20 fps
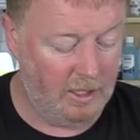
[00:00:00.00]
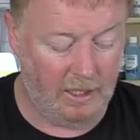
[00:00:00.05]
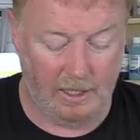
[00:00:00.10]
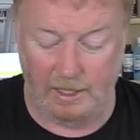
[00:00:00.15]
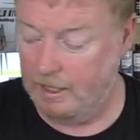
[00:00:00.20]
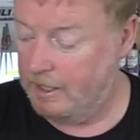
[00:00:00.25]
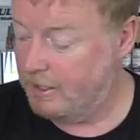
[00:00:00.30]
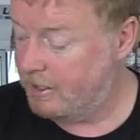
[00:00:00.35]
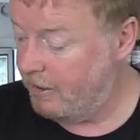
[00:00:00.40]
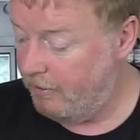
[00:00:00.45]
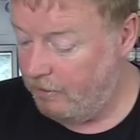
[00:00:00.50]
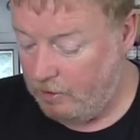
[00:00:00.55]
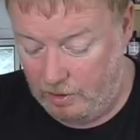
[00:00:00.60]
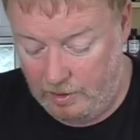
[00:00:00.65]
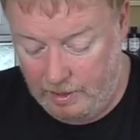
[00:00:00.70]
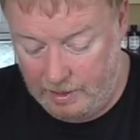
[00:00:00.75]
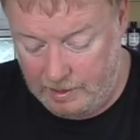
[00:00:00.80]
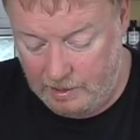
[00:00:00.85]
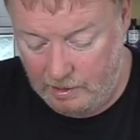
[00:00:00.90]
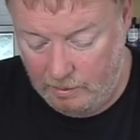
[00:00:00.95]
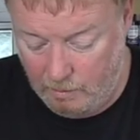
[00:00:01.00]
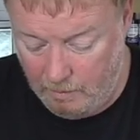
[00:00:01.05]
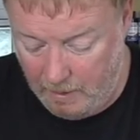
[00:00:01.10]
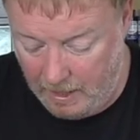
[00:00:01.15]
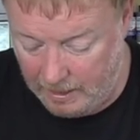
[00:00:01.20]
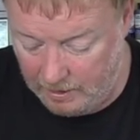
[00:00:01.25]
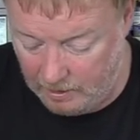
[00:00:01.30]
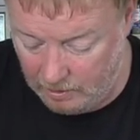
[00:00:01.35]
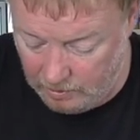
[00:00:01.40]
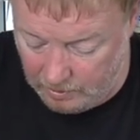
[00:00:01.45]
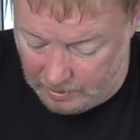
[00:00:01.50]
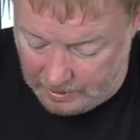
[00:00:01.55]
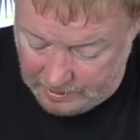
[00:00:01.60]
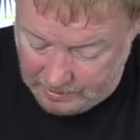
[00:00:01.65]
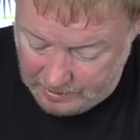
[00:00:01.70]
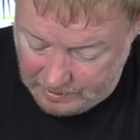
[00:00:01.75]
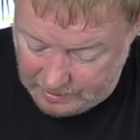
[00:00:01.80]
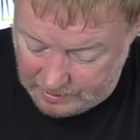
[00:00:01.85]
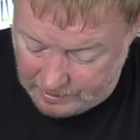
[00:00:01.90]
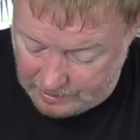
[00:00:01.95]
And let's have a look at this little bag of
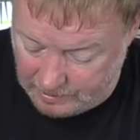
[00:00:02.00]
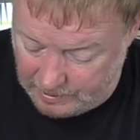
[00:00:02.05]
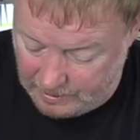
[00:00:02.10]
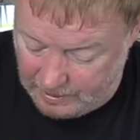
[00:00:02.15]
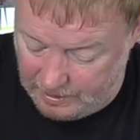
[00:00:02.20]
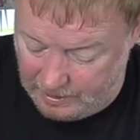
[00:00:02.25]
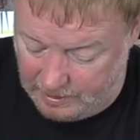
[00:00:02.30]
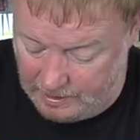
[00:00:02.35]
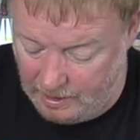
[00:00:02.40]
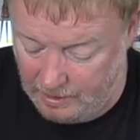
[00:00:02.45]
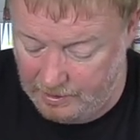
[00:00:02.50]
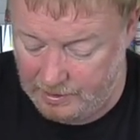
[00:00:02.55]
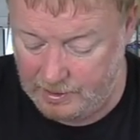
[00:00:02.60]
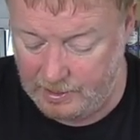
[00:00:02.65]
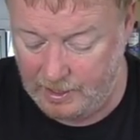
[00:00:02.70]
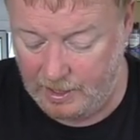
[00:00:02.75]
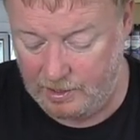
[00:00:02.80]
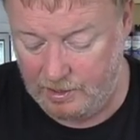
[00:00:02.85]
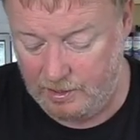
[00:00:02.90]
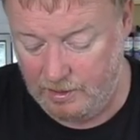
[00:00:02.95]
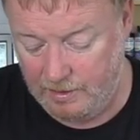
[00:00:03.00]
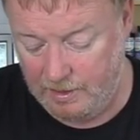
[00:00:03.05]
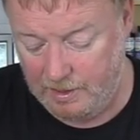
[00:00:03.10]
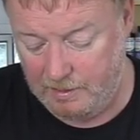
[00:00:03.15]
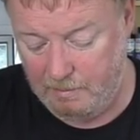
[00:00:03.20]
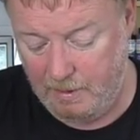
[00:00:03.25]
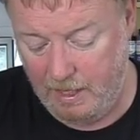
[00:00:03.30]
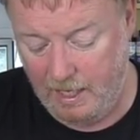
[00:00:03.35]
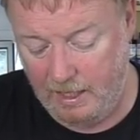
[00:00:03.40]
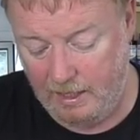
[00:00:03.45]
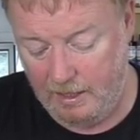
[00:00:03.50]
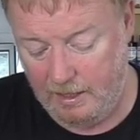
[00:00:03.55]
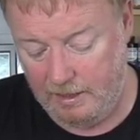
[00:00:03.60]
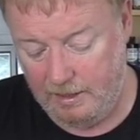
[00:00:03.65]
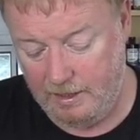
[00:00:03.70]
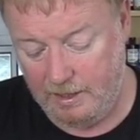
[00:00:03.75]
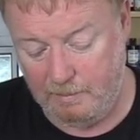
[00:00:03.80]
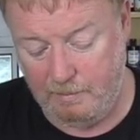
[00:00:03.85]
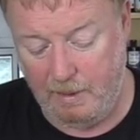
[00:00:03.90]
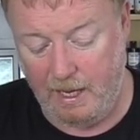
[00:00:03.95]
goodies that's in another section of this bag.
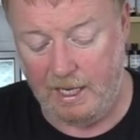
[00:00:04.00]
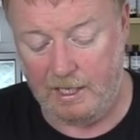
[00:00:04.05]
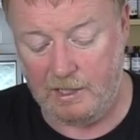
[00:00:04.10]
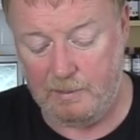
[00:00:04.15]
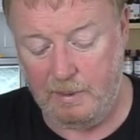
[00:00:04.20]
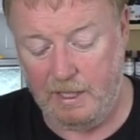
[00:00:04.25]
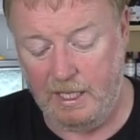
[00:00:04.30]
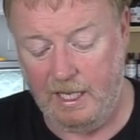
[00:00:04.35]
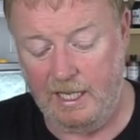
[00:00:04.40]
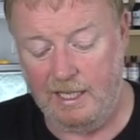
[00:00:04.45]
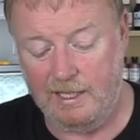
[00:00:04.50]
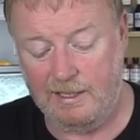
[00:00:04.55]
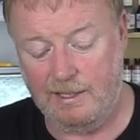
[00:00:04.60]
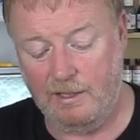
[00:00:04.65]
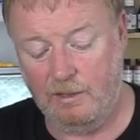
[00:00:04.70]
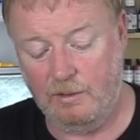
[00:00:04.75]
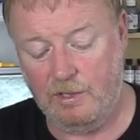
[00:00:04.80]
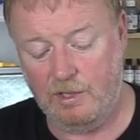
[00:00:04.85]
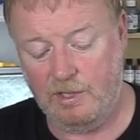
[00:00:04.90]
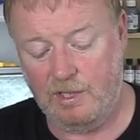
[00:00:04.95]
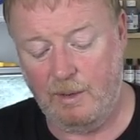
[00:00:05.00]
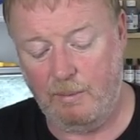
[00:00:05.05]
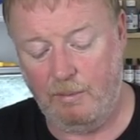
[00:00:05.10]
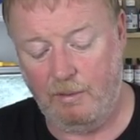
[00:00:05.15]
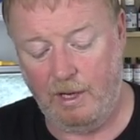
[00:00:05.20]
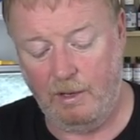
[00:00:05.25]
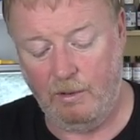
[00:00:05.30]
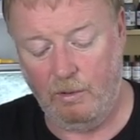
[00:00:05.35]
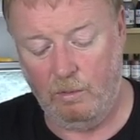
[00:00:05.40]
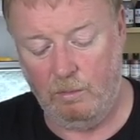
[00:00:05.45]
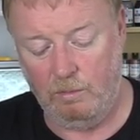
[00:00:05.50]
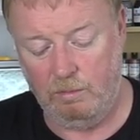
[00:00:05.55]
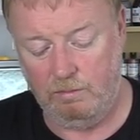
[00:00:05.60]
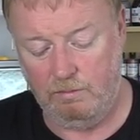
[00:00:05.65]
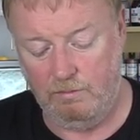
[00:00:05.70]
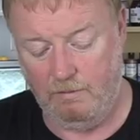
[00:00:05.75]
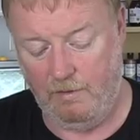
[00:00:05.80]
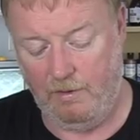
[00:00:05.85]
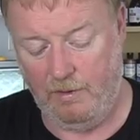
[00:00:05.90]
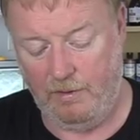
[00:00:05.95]
This bag has been heat sealed to separate all
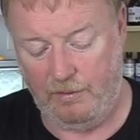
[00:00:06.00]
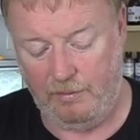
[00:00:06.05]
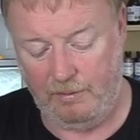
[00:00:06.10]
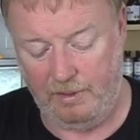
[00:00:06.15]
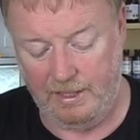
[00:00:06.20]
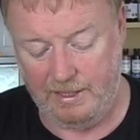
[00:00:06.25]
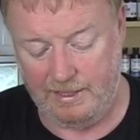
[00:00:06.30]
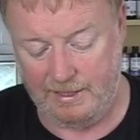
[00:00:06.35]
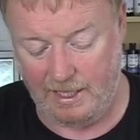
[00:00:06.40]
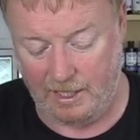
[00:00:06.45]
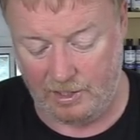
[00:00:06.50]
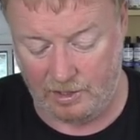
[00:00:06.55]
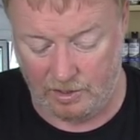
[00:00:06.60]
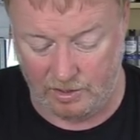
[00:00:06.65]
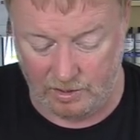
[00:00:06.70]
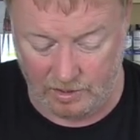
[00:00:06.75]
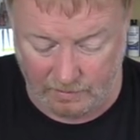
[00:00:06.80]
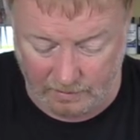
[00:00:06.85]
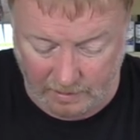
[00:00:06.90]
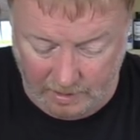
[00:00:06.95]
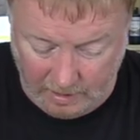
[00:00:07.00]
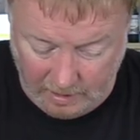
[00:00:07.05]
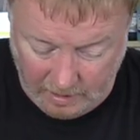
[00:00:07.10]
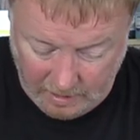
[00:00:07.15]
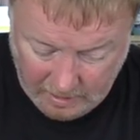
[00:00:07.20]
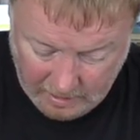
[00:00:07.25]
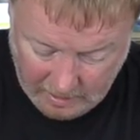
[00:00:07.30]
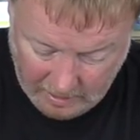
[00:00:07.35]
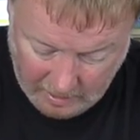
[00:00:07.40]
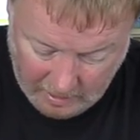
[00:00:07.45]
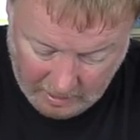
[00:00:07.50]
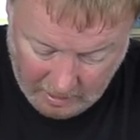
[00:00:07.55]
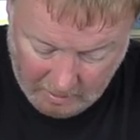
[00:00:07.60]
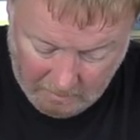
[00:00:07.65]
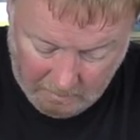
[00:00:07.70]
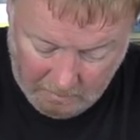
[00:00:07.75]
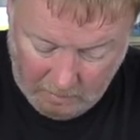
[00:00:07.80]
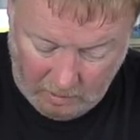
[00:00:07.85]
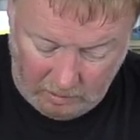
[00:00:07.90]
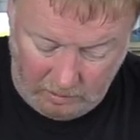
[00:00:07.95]
three sections of the
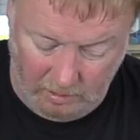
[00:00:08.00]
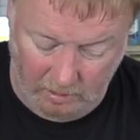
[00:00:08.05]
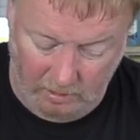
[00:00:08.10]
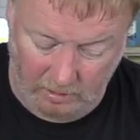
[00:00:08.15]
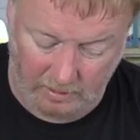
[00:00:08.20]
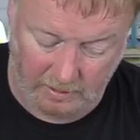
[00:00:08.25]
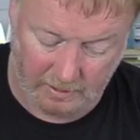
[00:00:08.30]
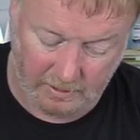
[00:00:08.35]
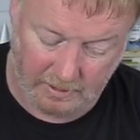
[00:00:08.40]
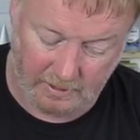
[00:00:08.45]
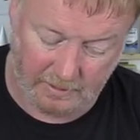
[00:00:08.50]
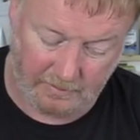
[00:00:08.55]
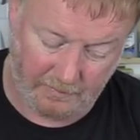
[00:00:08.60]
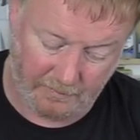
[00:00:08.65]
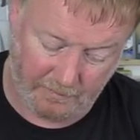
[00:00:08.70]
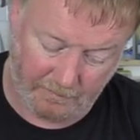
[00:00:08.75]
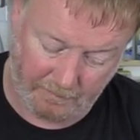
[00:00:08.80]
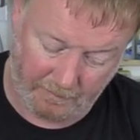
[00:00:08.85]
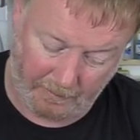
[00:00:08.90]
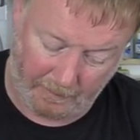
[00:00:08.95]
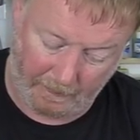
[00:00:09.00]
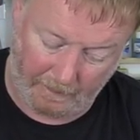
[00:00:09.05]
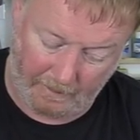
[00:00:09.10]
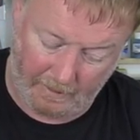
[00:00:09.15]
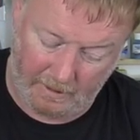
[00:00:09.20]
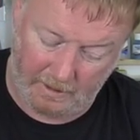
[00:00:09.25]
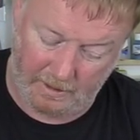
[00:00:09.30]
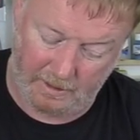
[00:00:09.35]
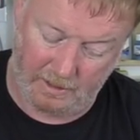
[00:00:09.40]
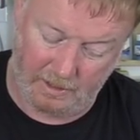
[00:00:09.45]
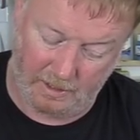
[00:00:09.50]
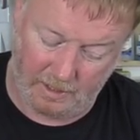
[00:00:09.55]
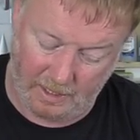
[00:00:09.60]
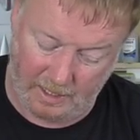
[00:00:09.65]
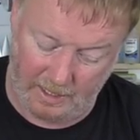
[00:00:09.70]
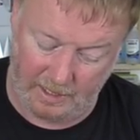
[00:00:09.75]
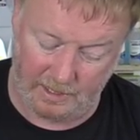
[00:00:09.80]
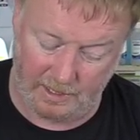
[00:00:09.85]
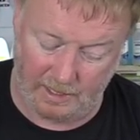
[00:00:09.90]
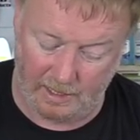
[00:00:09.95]
model. And the
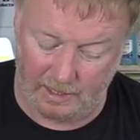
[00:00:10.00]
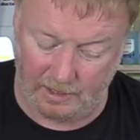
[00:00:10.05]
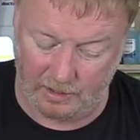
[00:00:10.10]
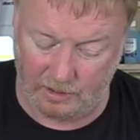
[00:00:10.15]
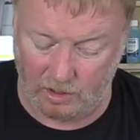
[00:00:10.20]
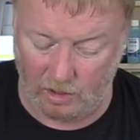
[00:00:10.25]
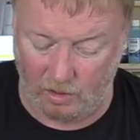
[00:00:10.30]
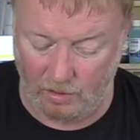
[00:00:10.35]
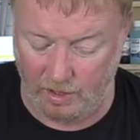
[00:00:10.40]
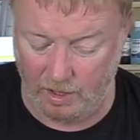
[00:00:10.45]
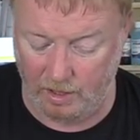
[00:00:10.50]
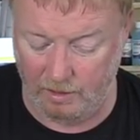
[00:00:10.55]
heat sealing's gone